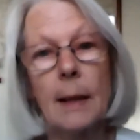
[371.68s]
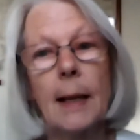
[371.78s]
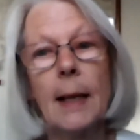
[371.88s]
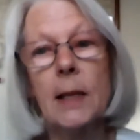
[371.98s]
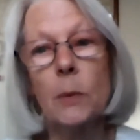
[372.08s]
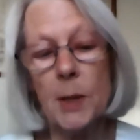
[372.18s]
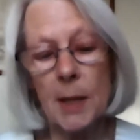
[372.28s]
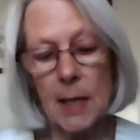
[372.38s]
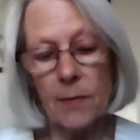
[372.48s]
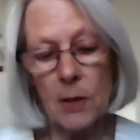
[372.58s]
And it was
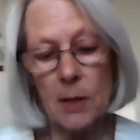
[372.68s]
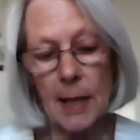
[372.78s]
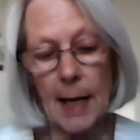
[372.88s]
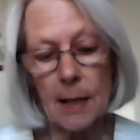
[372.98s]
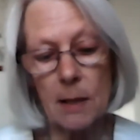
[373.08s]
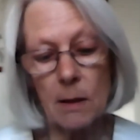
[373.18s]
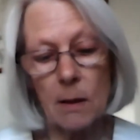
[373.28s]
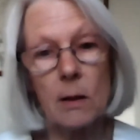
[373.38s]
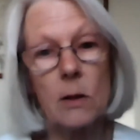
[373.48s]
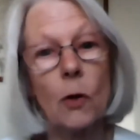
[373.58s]
even said
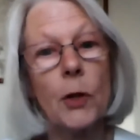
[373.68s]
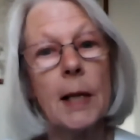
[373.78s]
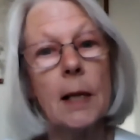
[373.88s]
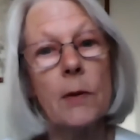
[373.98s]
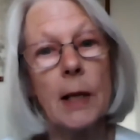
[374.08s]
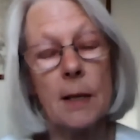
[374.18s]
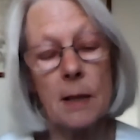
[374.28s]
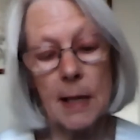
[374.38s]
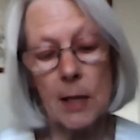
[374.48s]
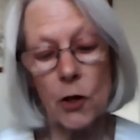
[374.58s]
that on hearing his
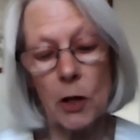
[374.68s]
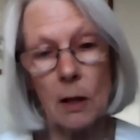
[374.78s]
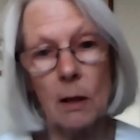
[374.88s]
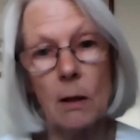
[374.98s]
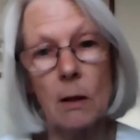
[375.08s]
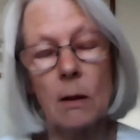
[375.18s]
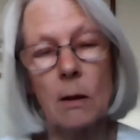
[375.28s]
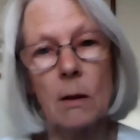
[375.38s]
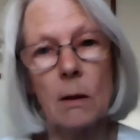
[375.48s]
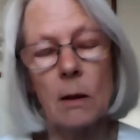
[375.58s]
teaching,
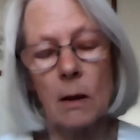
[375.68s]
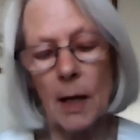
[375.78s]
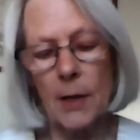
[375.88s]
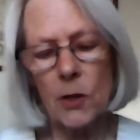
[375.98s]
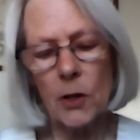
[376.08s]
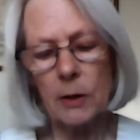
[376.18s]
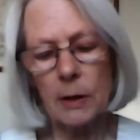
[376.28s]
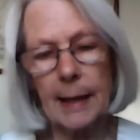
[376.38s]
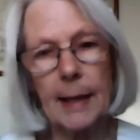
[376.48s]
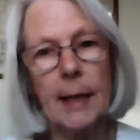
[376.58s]
a certain
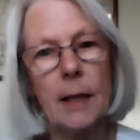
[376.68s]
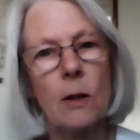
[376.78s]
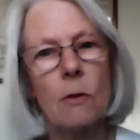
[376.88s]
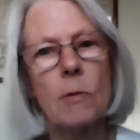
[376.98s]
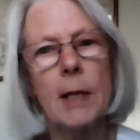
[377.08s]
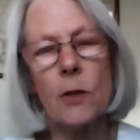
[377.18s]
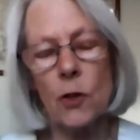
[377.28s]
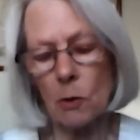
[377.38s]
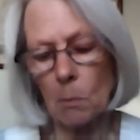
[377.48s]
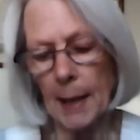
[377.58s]
king, rich
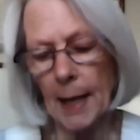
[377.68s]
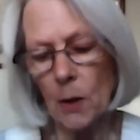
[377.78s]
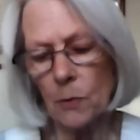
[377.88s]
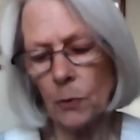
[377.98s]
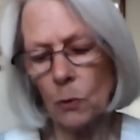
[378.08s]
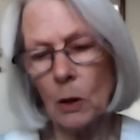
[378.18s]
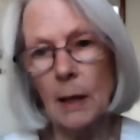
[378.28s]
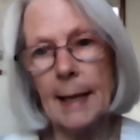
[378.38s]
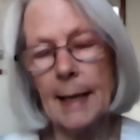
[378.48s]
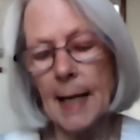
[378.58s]
and powerful,
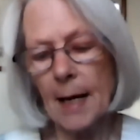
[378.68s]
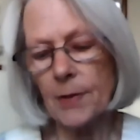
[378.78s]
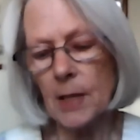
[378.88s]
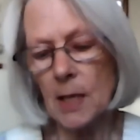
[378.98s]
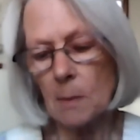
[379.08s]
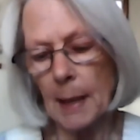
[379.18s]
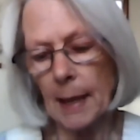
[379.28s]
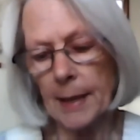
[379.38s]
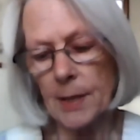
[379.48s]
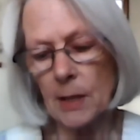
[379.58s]
left his
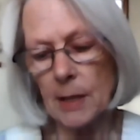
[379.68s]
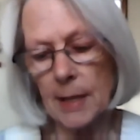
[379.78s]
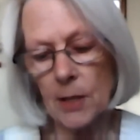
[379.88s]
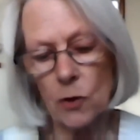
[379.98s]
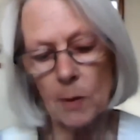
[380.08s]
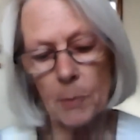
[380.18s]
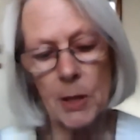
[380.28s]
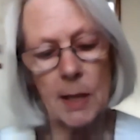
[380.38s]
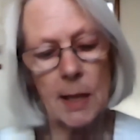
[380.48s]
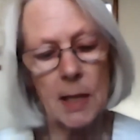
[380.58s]
palace and
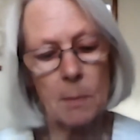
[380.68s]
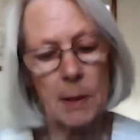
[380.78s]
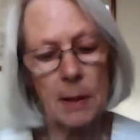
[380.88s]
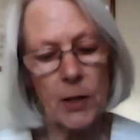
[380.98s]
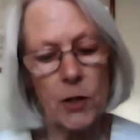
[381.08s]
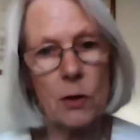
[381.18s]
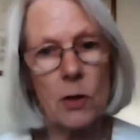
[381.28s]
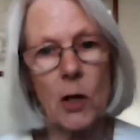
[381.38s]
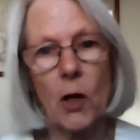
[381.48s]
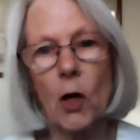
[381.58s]
distributed his possessions
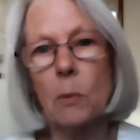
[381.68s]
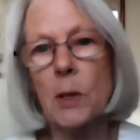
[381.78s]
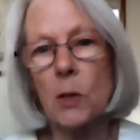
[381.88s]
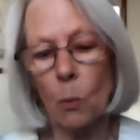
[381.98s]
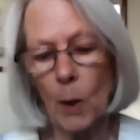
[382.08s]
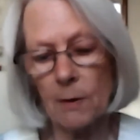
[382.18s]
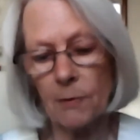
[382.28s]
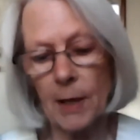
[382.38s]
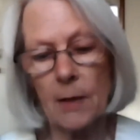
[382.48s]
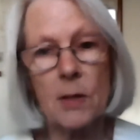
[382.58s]
to homeless
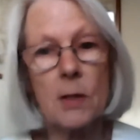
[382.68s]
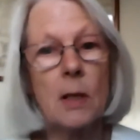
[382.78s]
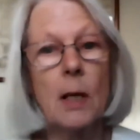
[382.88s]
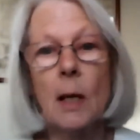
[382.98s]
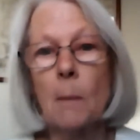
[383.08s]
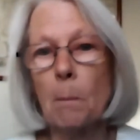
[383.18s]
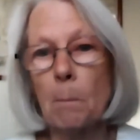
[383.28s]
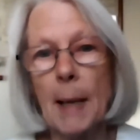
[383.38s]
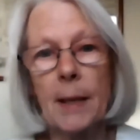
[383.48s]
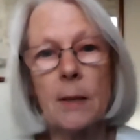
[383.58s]
wayfarers,
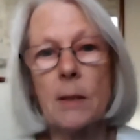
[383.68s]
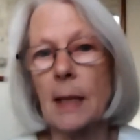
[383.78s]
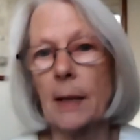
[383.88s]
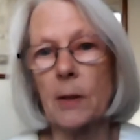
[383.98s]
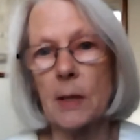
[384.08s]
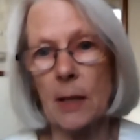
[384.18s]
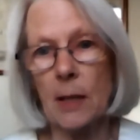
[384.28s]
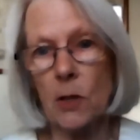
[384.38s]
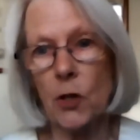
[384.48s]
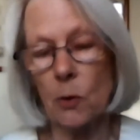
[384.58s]
beggars, and the
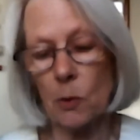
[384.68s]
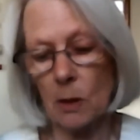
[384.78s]
destitute.